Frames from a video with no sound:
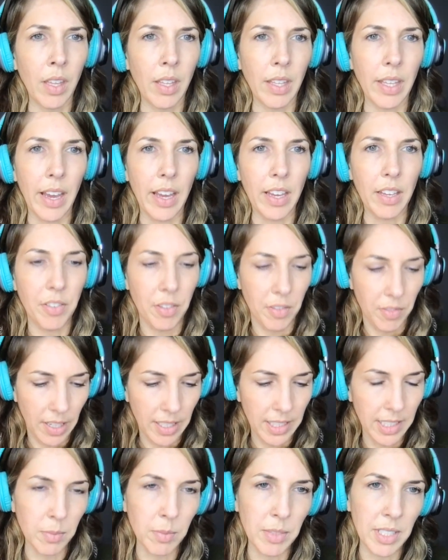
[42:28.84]
Yeah, if you
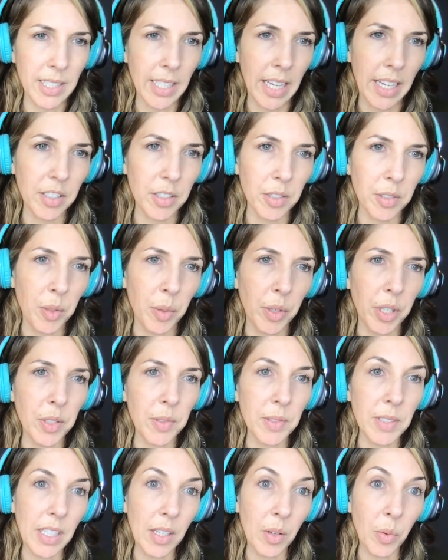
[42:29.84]
find some designers who are
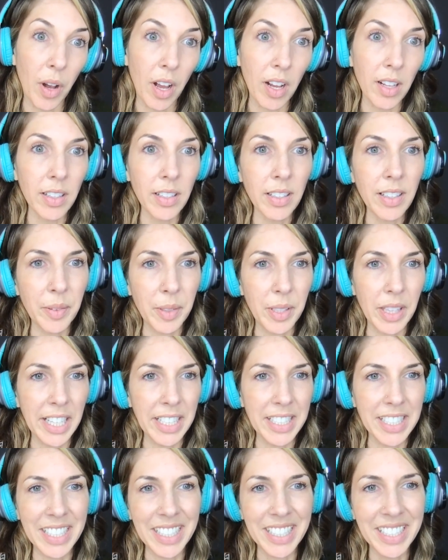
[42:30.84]
using it well, we'd
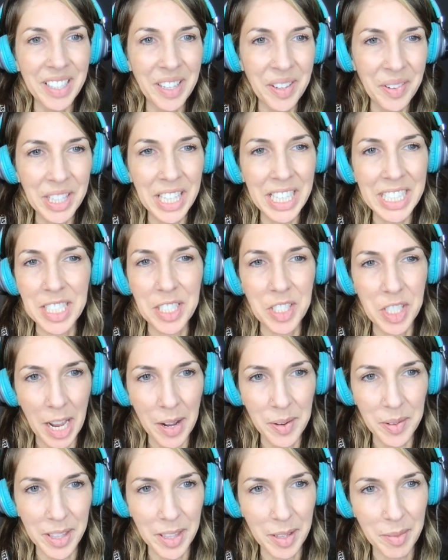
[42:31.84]
like to
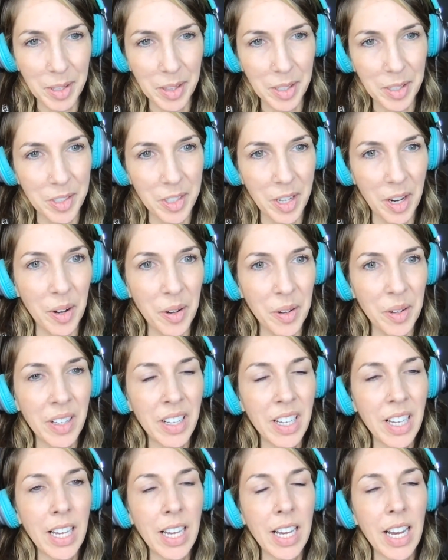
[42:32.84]
chat with them on the
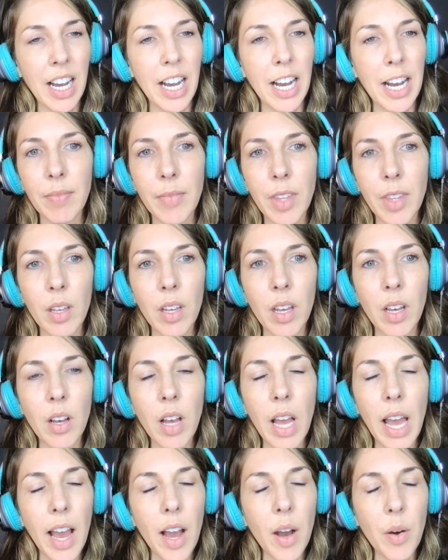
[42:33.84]
show.
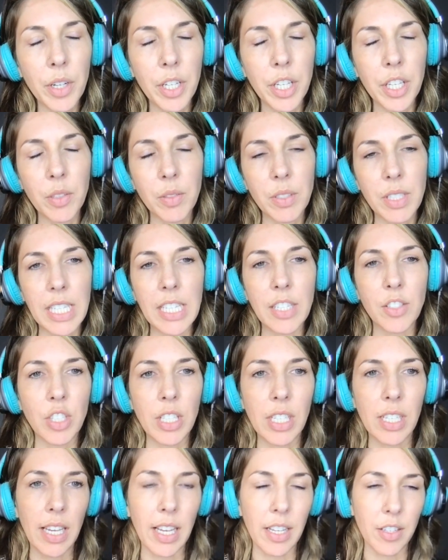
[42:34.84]
How are you
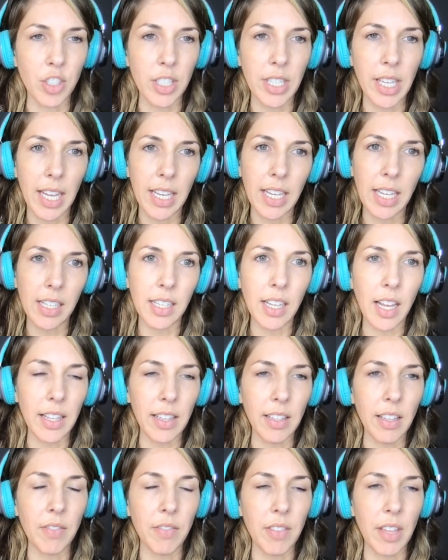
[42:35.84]
teaching and educating?
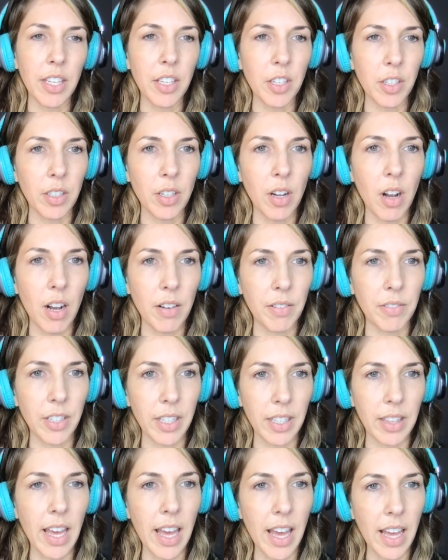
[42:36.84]
I love that you're
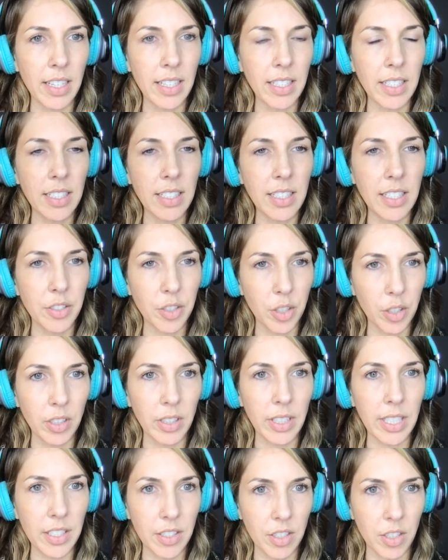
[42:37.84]
offering that
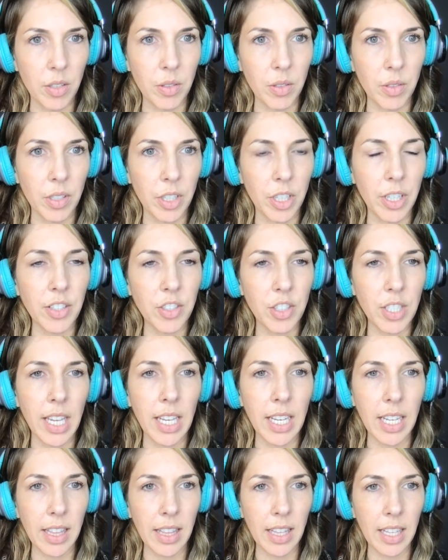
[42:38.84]
internally too. You're
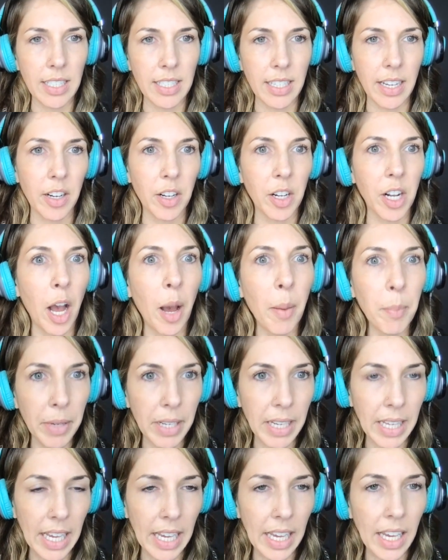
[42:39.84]
educating the entire
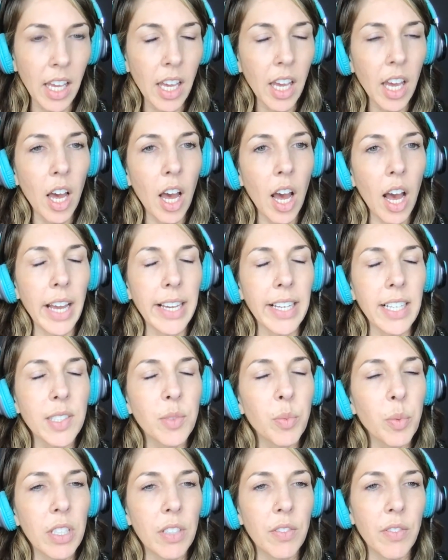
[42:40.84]
company. I
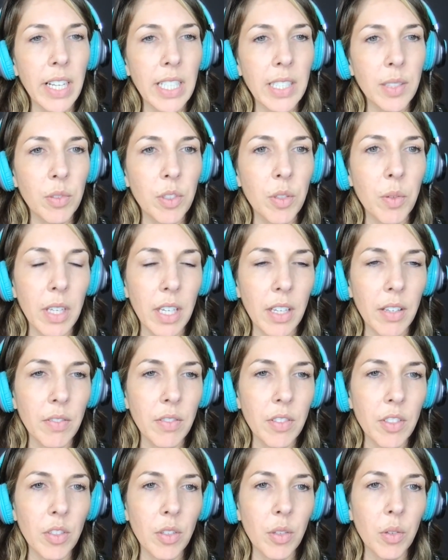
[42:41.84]
guess what advice would you
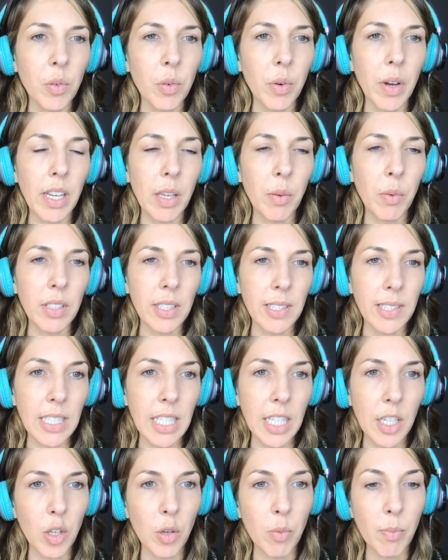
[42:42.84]
give to anyone
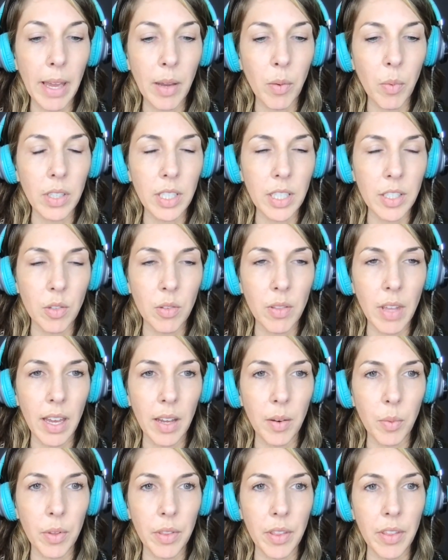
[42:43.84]
listening who might want to do
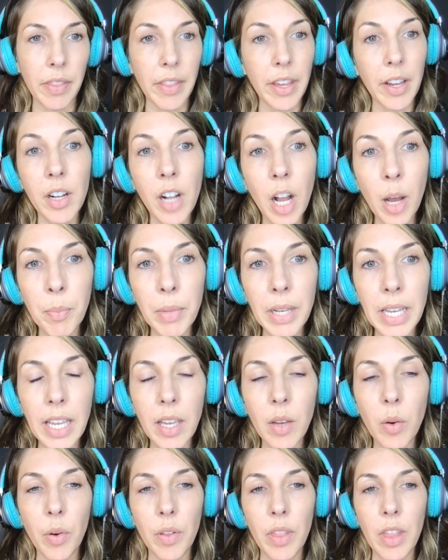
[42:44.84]
that within their
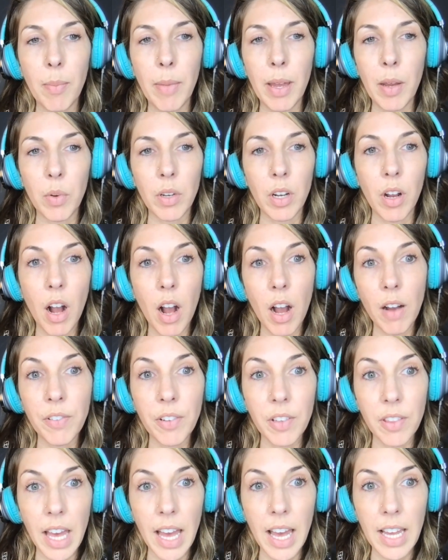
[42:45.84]
company, or they might want to
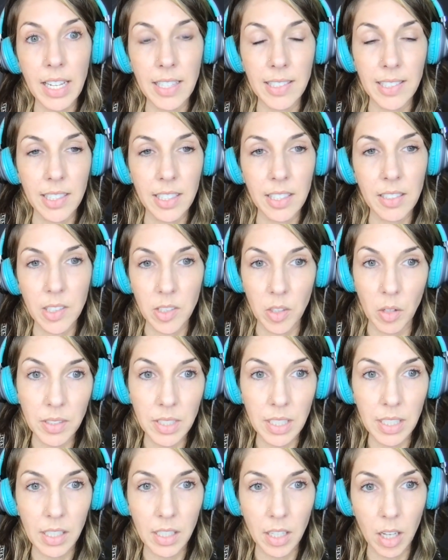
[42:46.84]
offer that as a
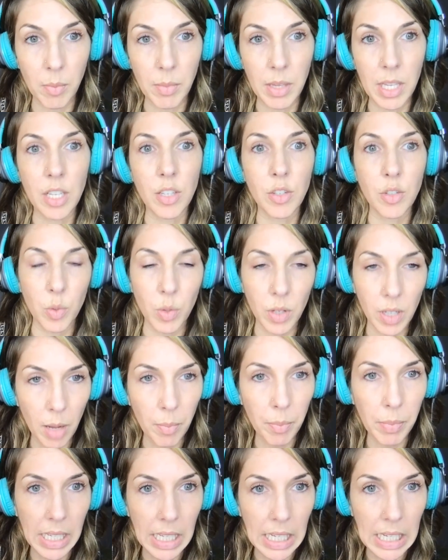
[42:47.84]
consultant and come into a
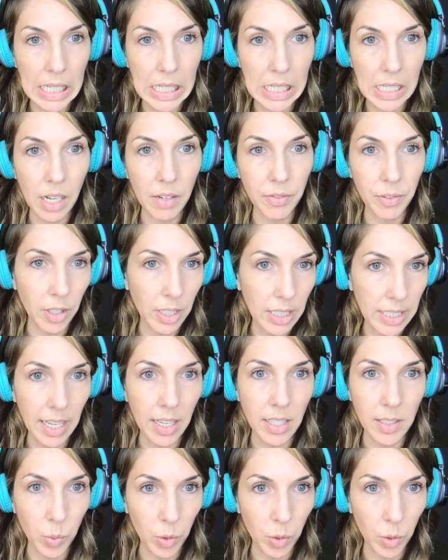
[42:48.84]
company for a day's